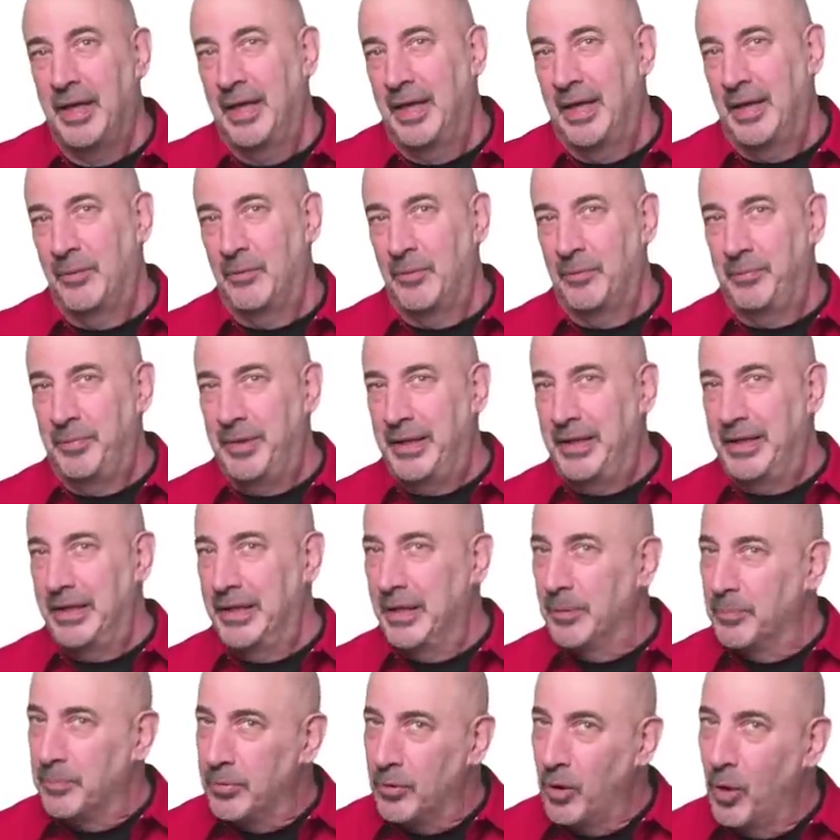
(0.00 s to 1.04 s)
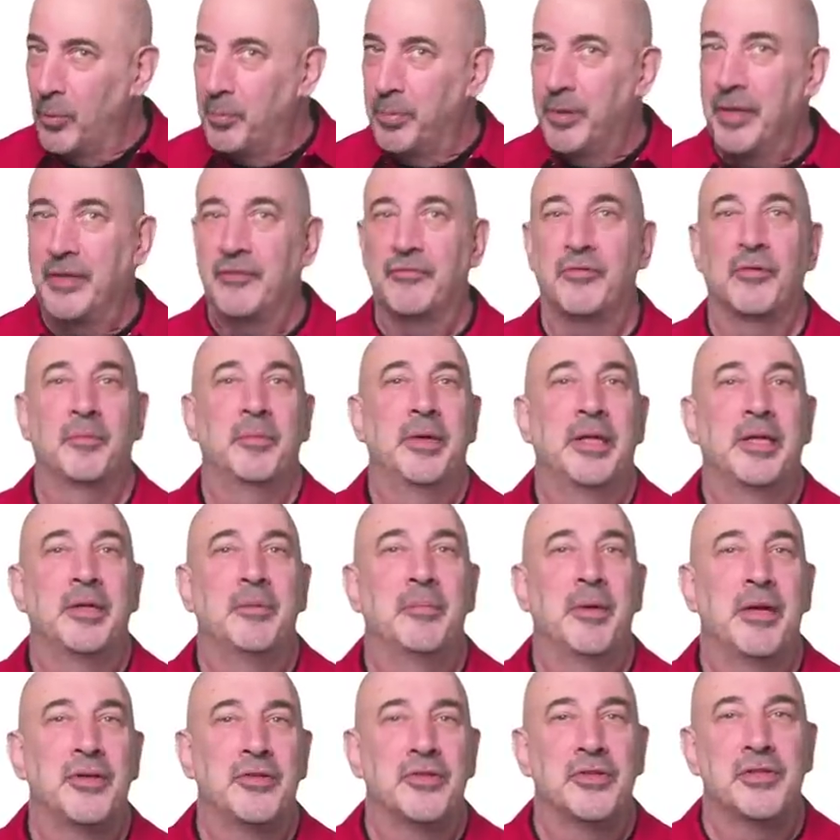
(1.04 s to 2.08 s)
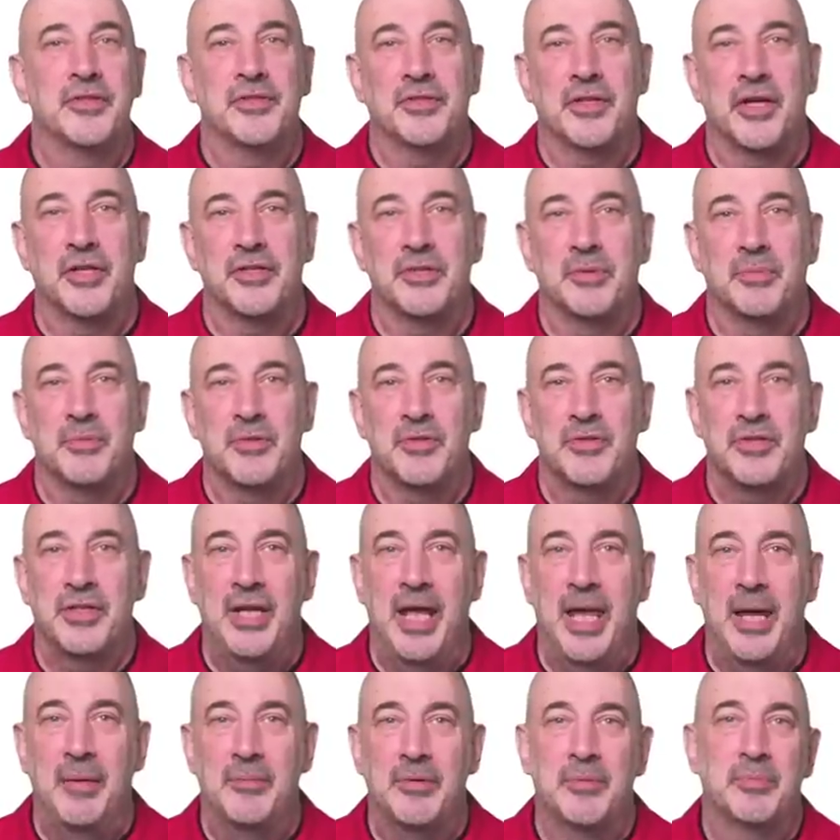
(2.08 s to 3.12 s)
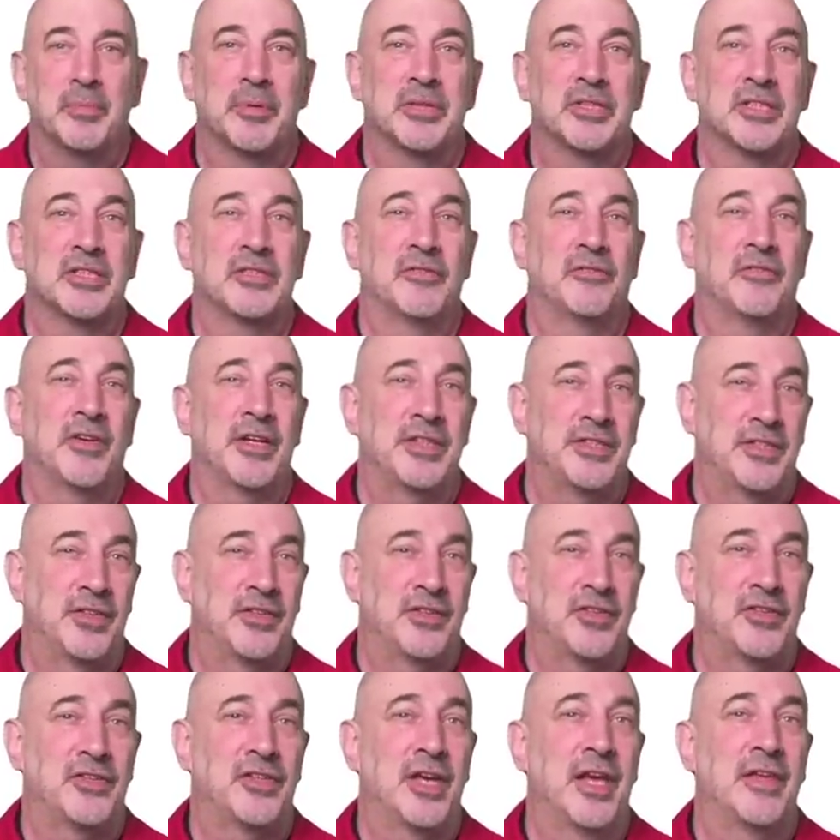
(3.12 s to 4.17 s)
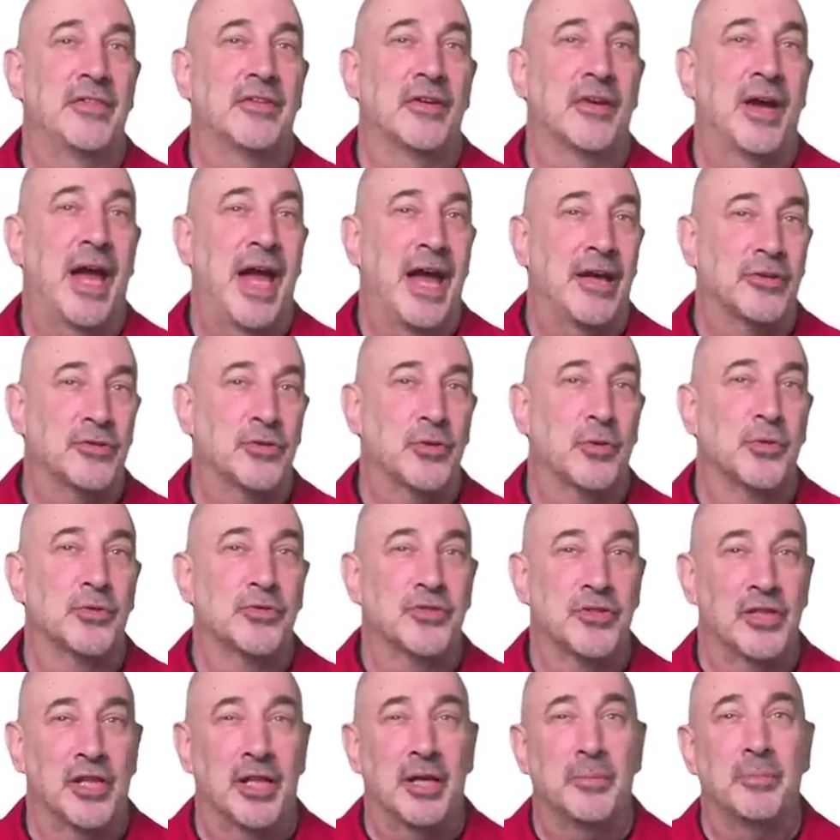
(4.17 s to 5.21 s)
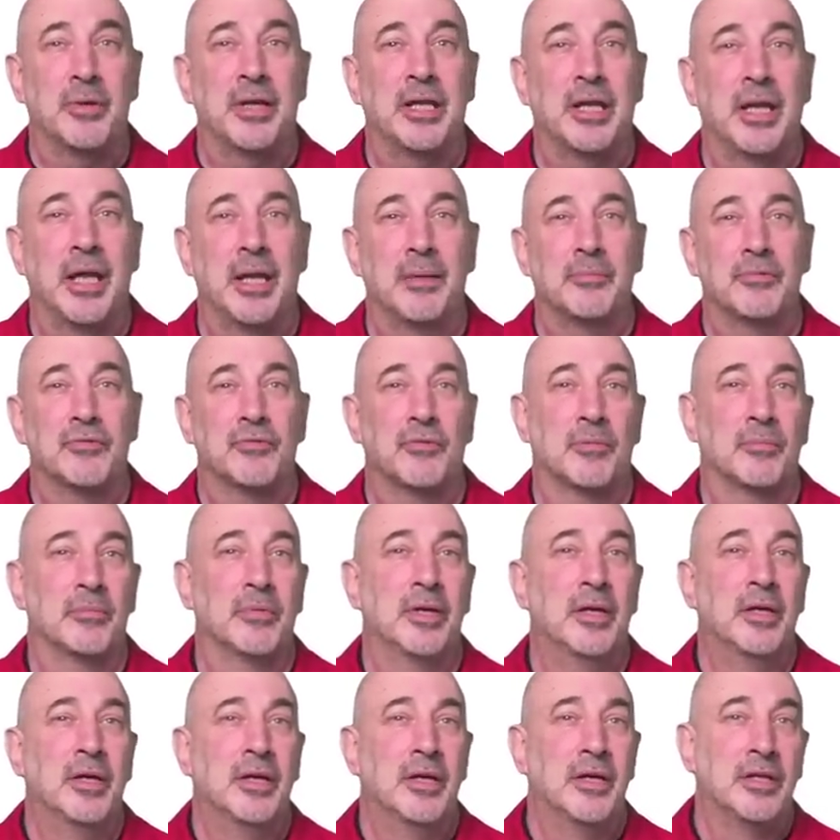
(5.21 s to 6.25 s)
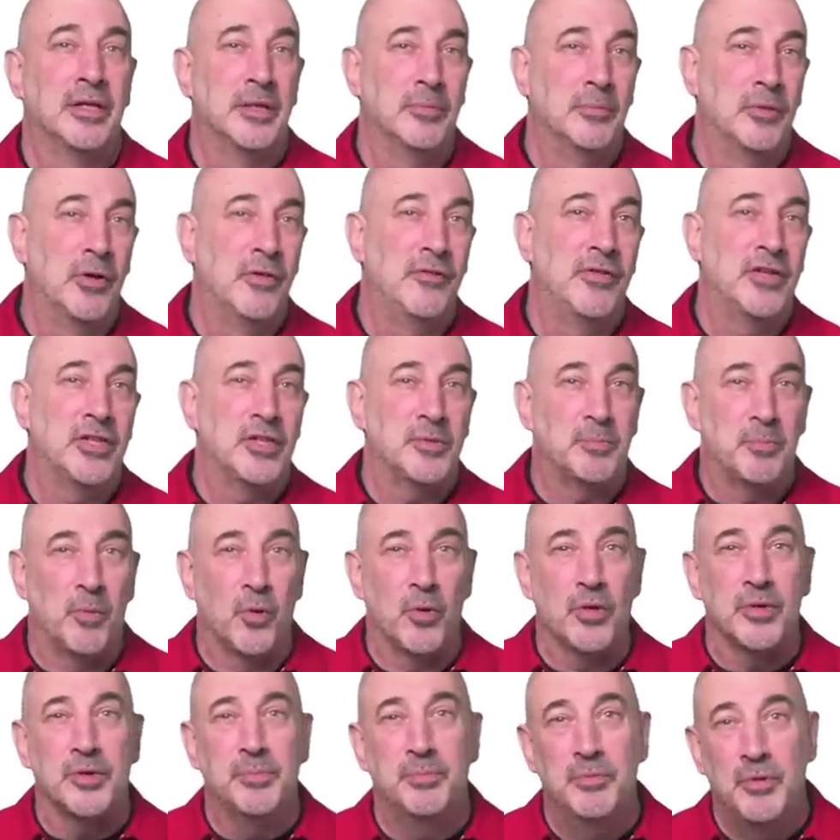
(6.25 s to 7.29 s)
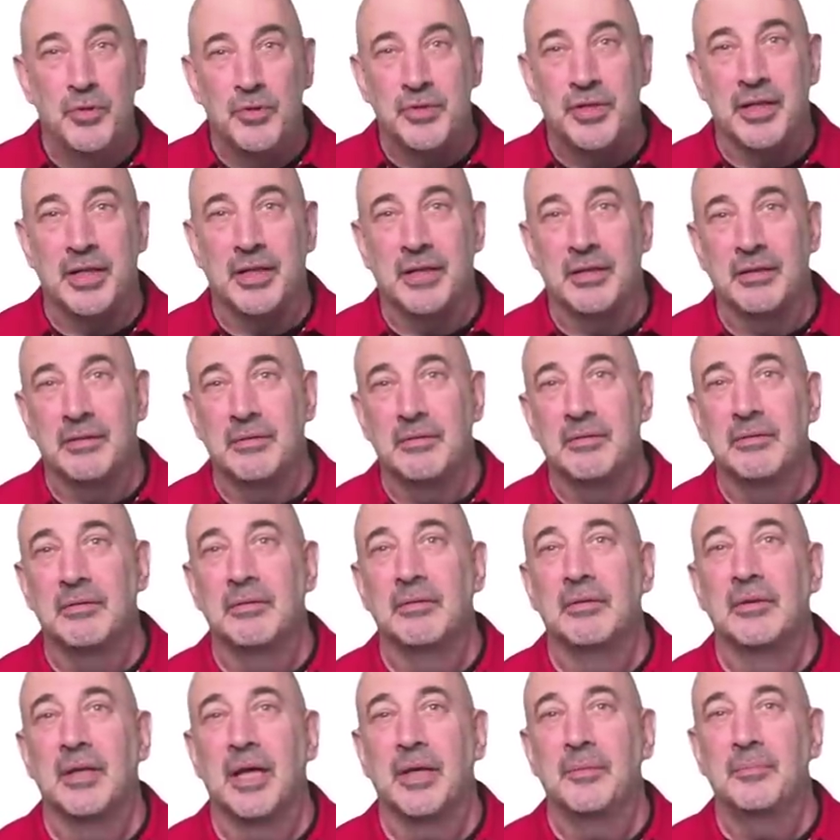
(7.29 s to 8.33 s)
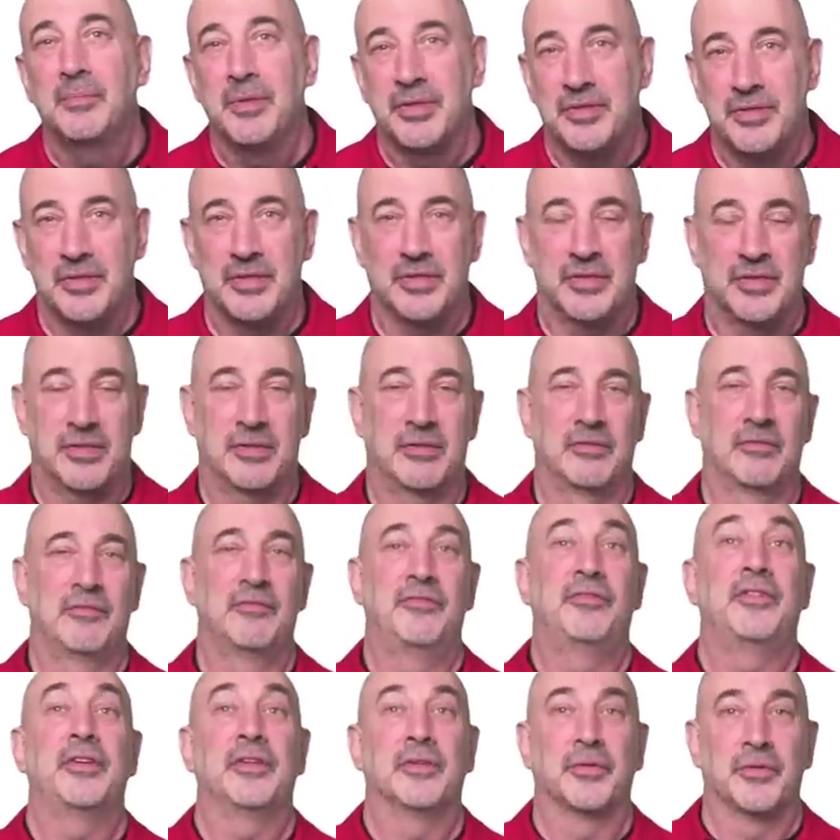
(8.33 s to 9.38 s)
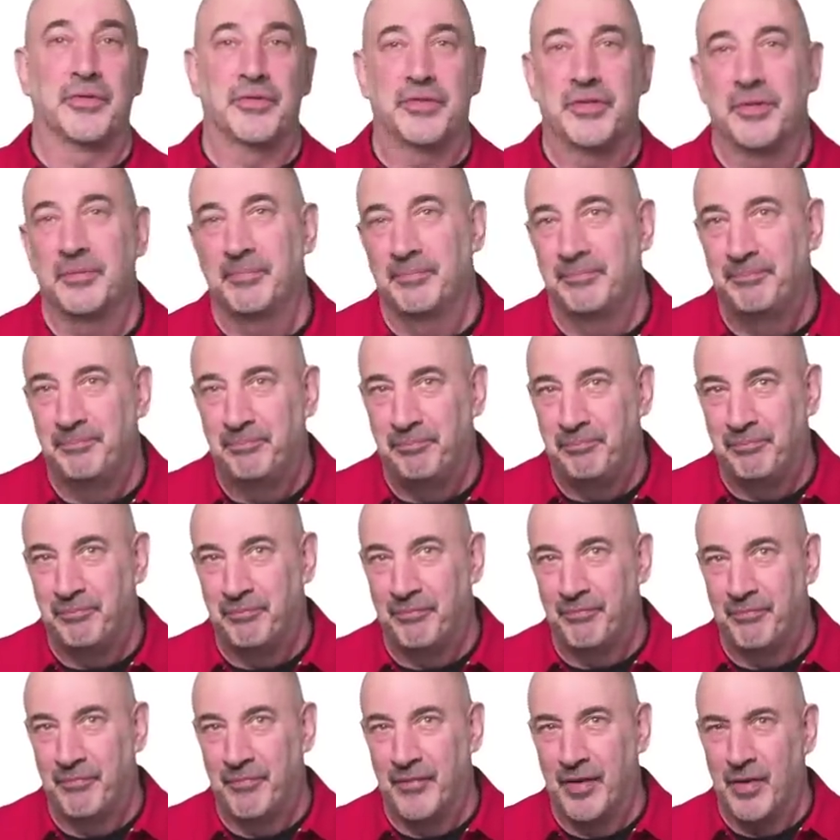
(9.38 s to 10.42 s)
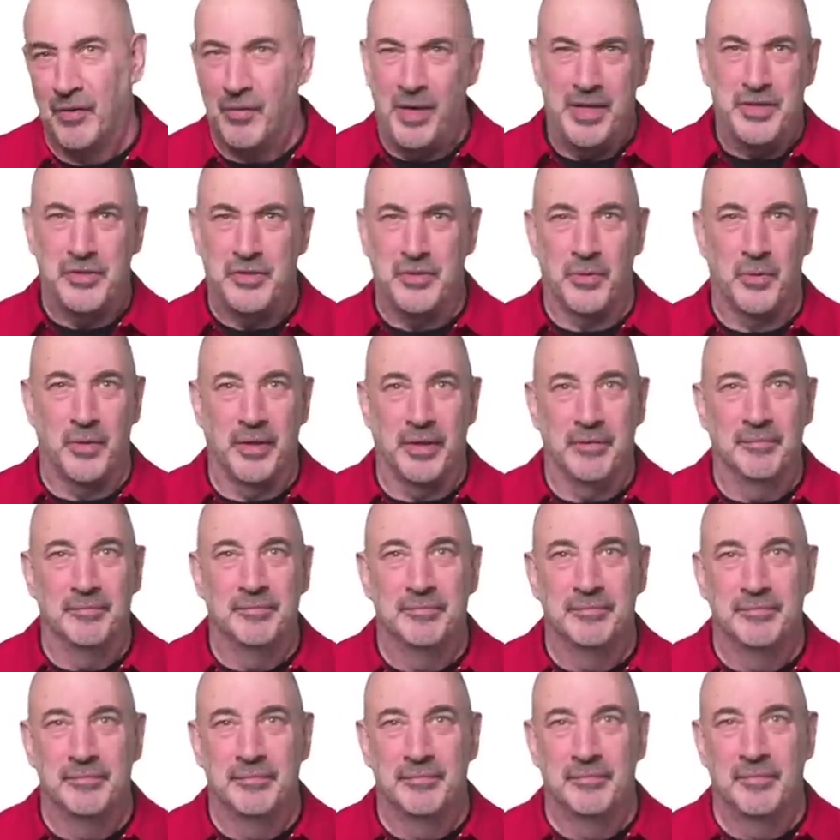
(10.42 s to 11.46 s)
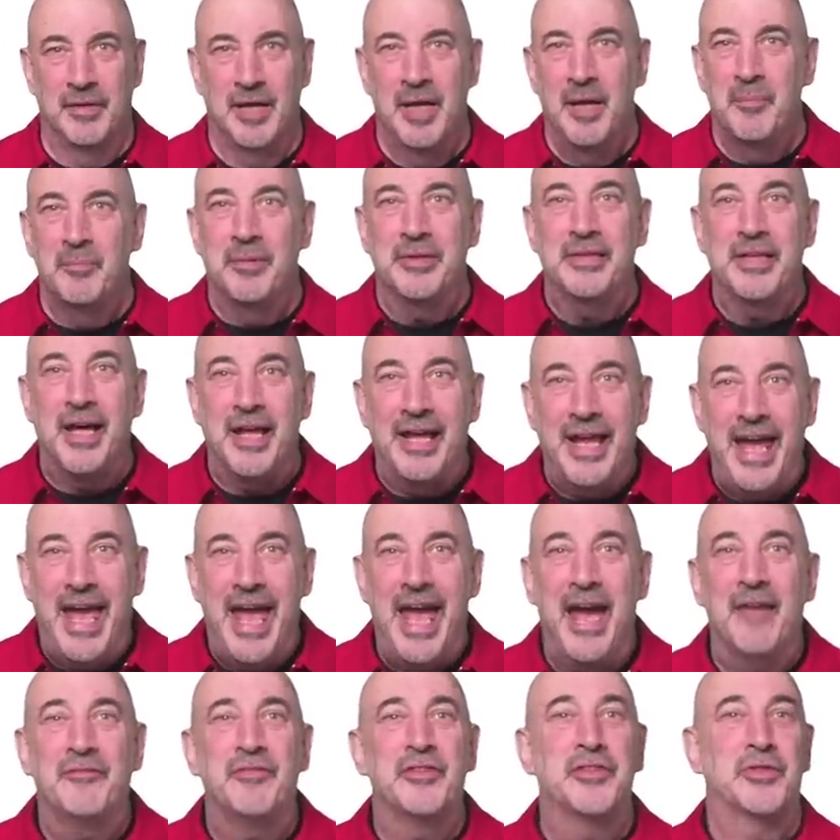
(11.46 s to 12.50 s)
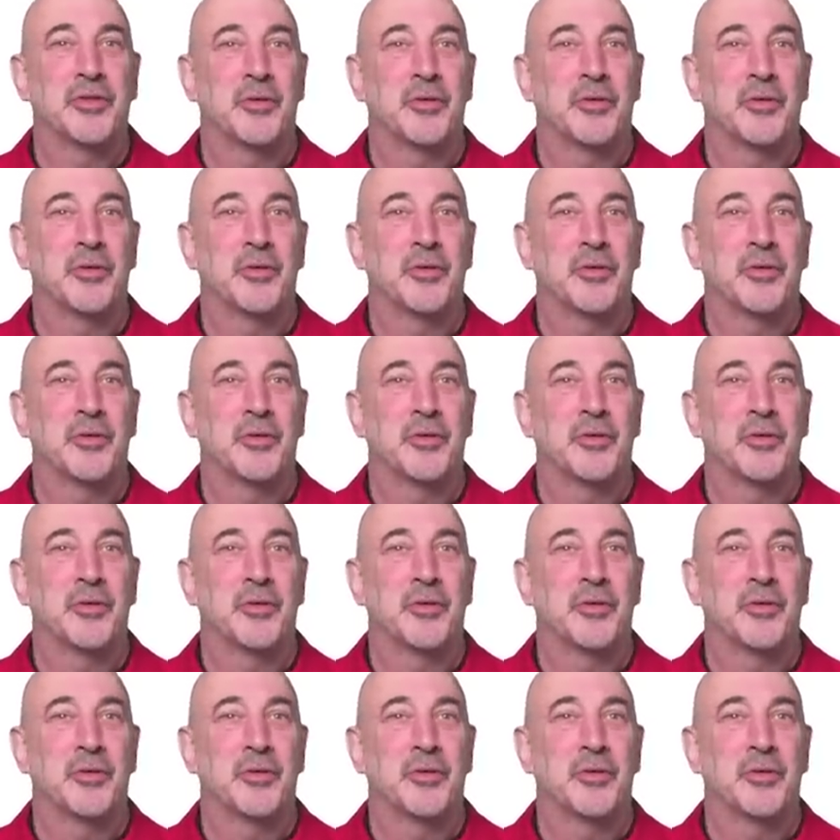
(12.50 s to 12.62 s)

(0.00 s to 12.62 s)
It would be inappropriate for me to mention his customers' names, but suffice it to say they're household celebrity names from the movie, sports, music, and, and business fields. Great story, but not half as